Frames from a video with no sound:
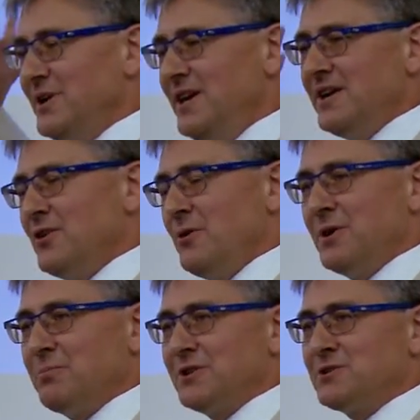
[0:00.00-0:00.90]
an
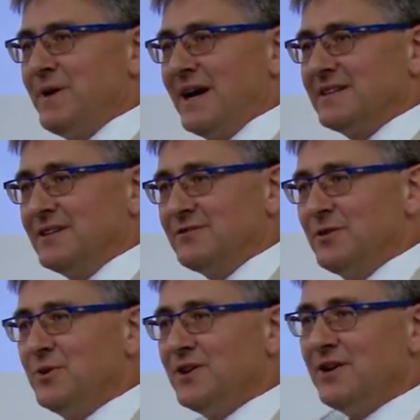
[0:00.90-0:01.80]
economic perspective,
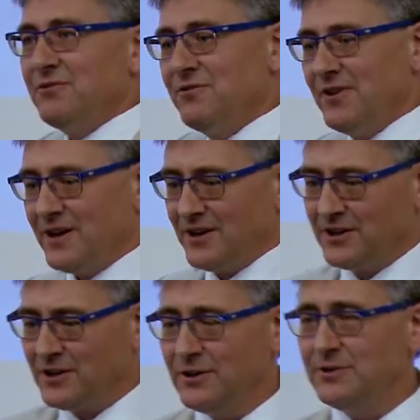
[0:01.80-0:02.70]
and what they've
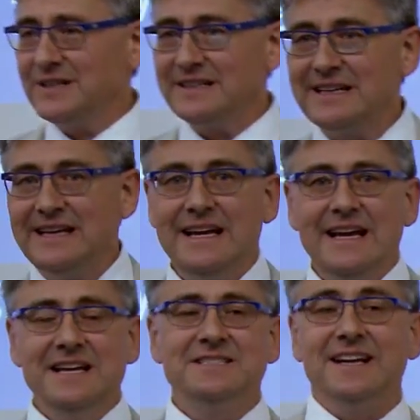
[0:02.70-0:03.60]
concluded
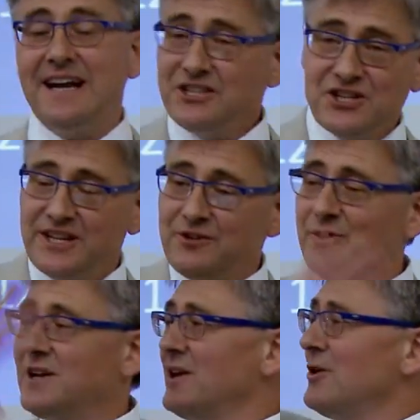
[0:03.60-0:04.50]
is that actually if
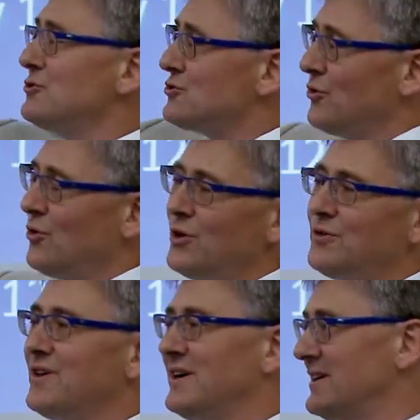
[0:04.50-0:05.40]
we closed all
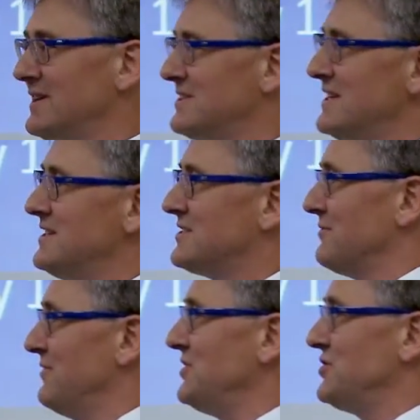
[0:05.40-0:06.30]
of the high seas
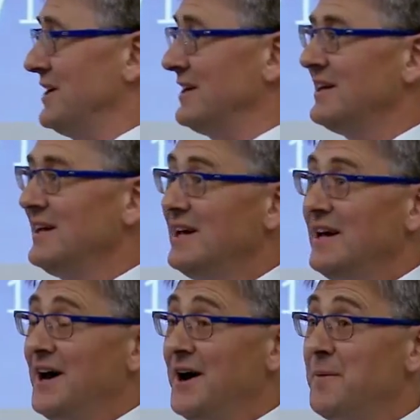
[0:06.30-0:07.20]
to fishing,
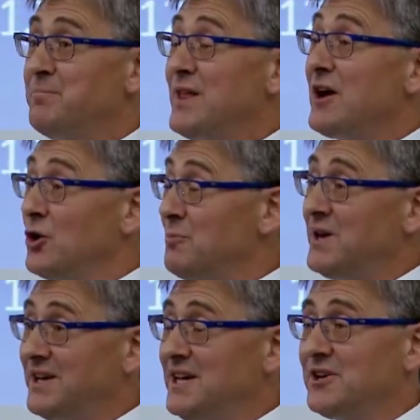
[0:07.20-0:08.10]
there could
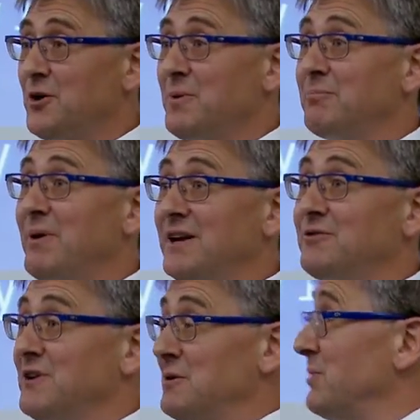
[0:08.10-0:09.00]
be an economic
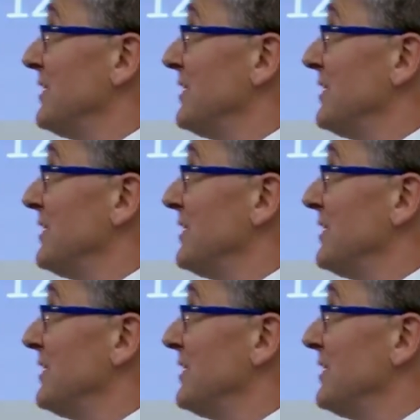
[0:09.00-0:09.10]
benefit,